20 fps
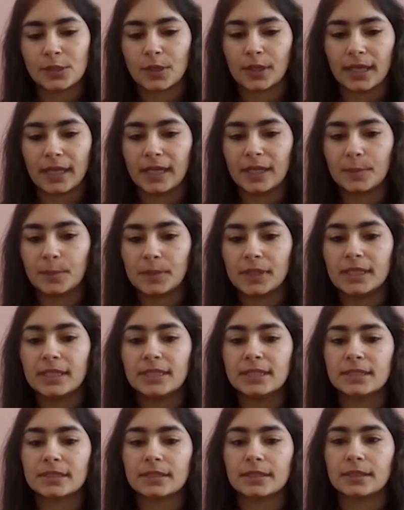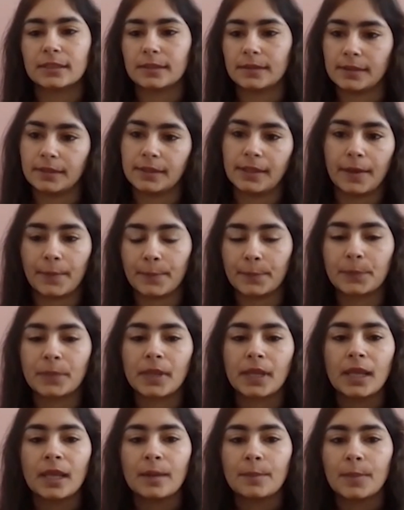or 8 months. Yeah,
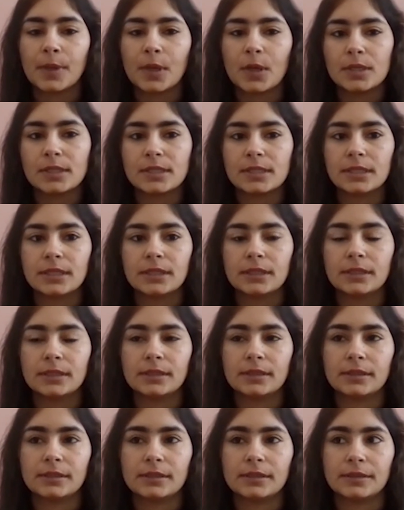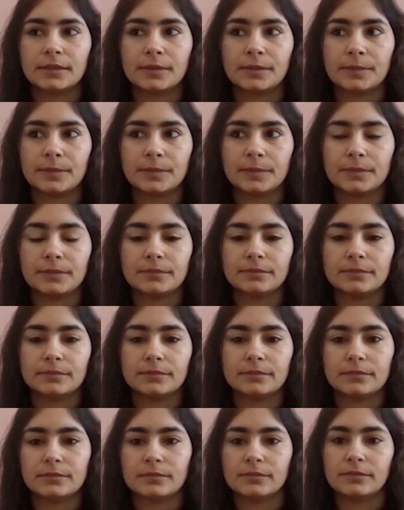because the
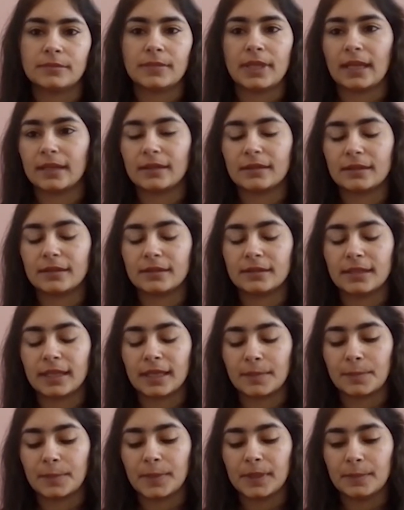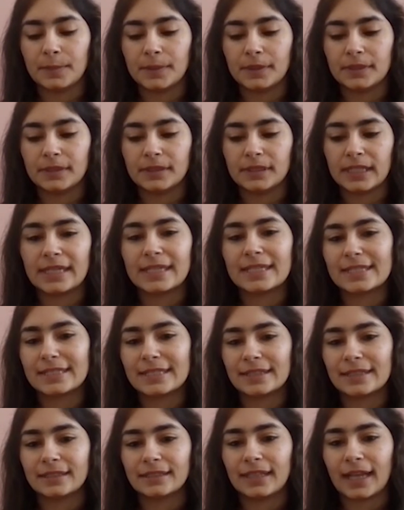that like people,
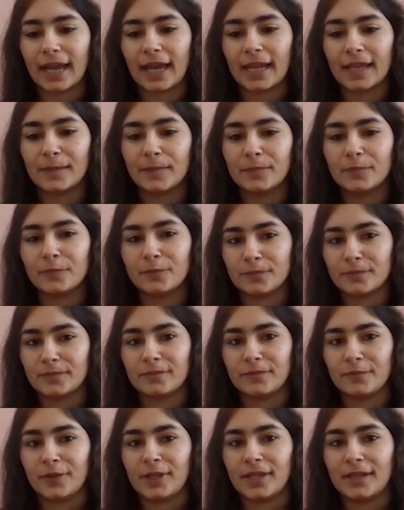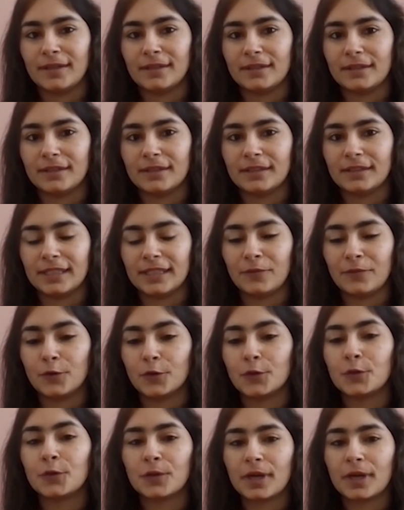is a time where they
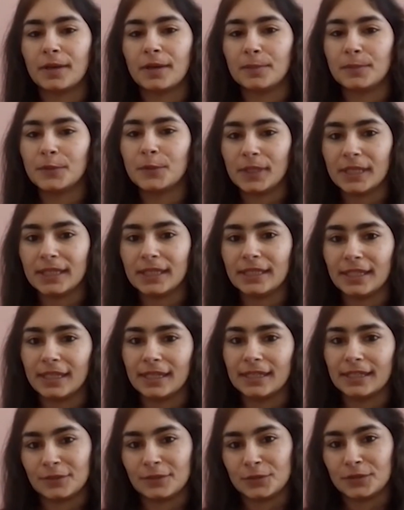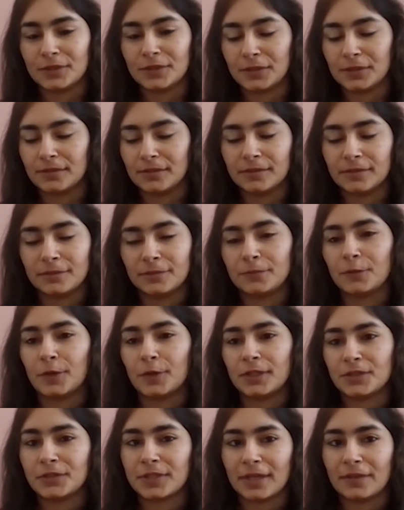want to come to India
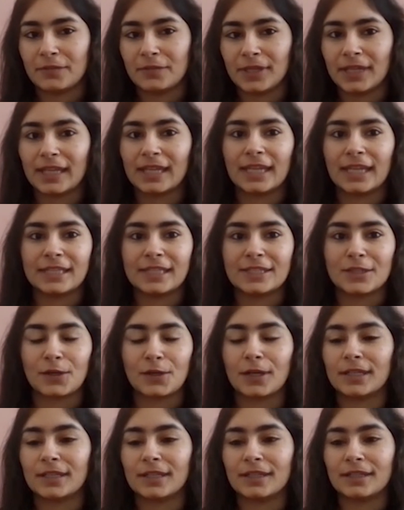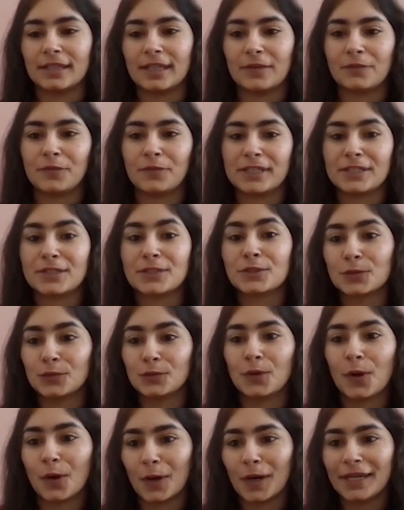for traveling. It's not the, if it's
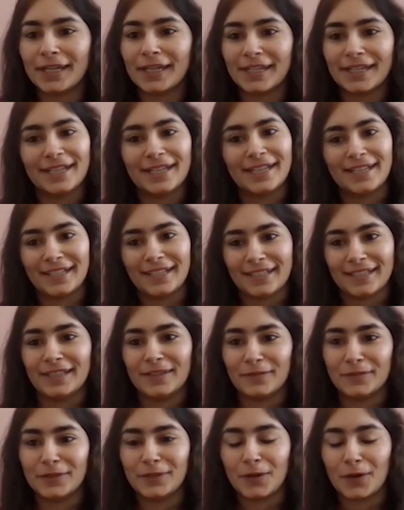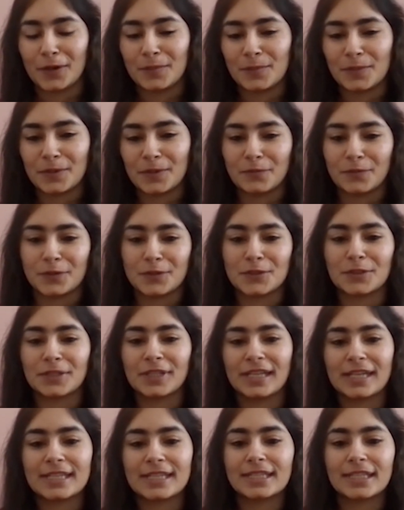too hot, they would not prefer. So
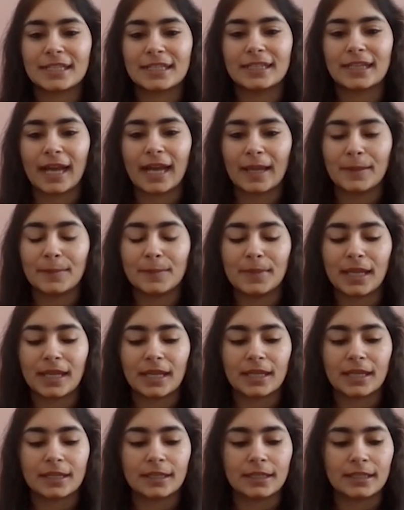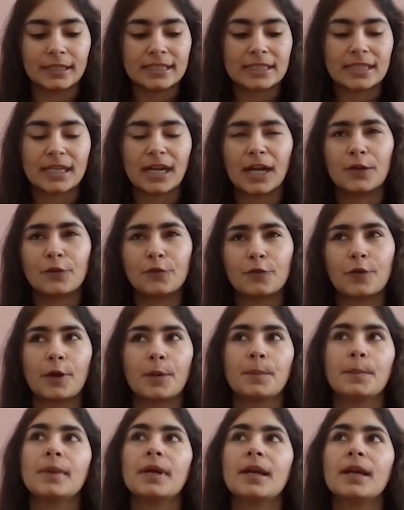there is the time, like it start
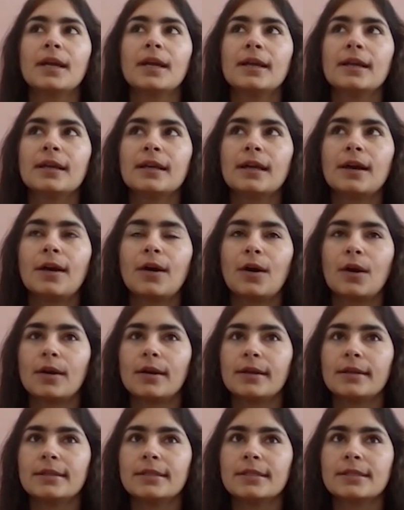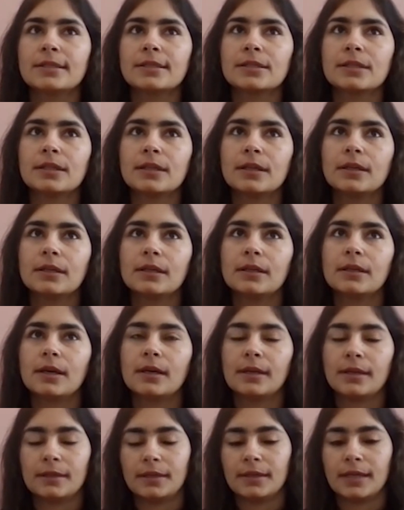from August,
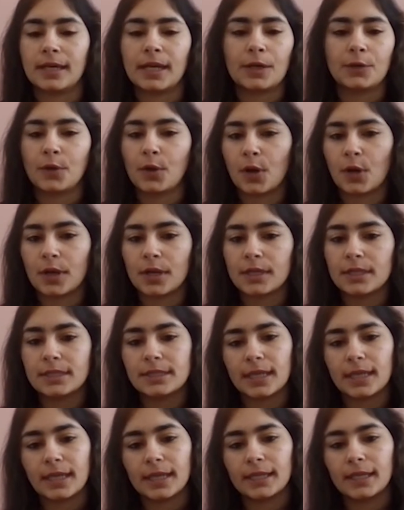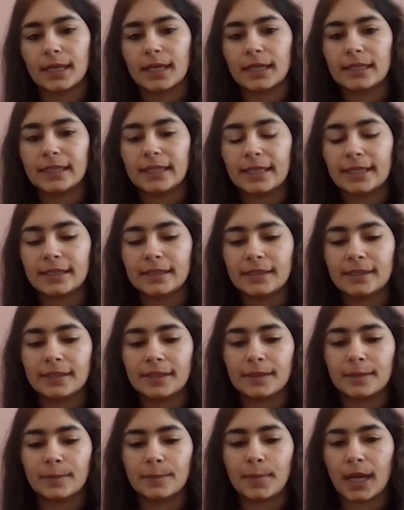around August, and
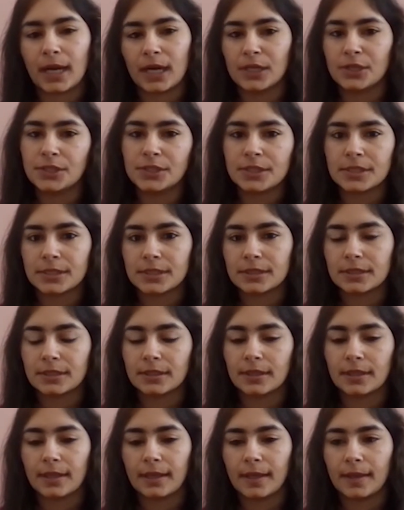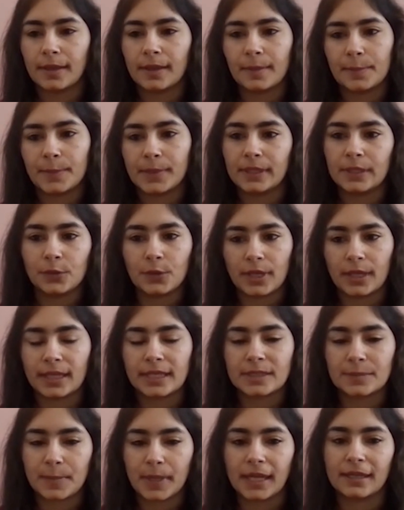until March, April, you can
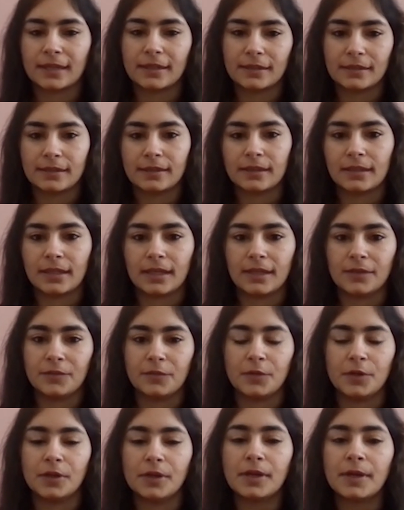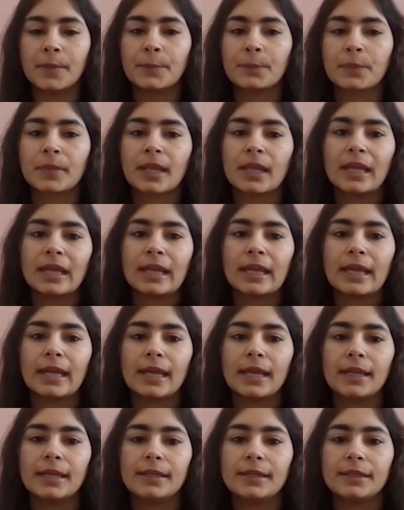expect that work.
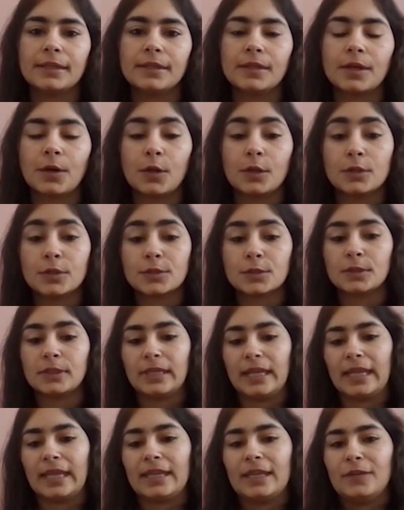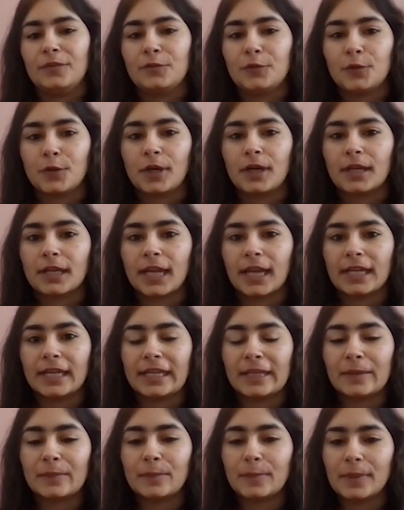And also, like if you are
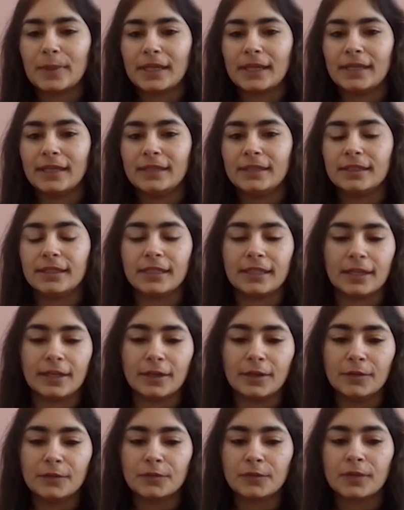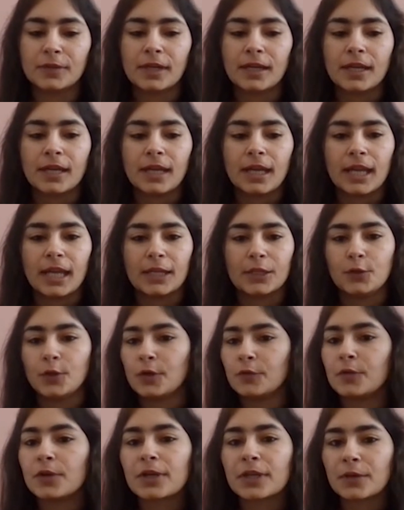getting paid enough and
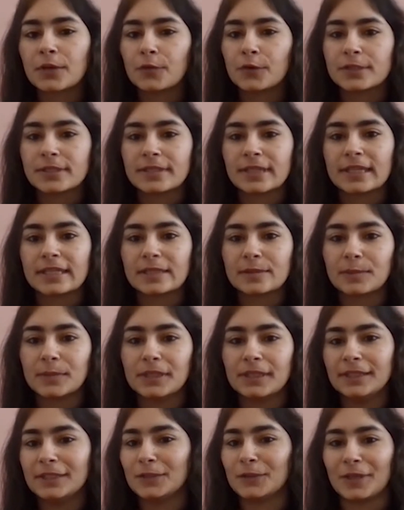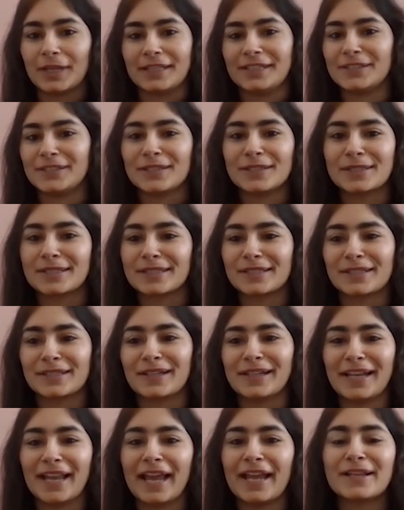you are working for 6 months, you can just
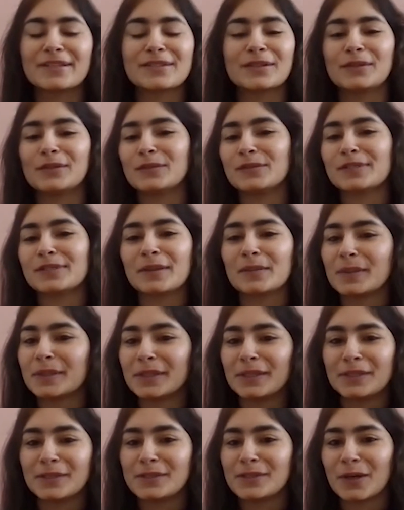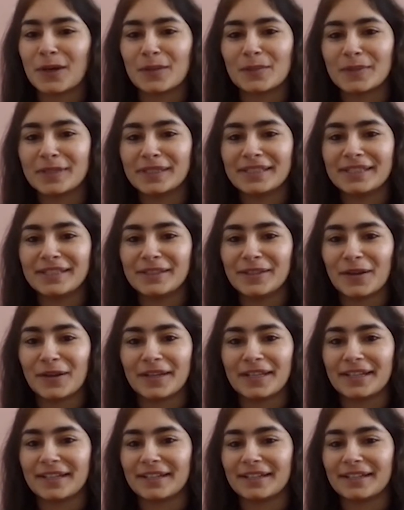relax or do some other job in your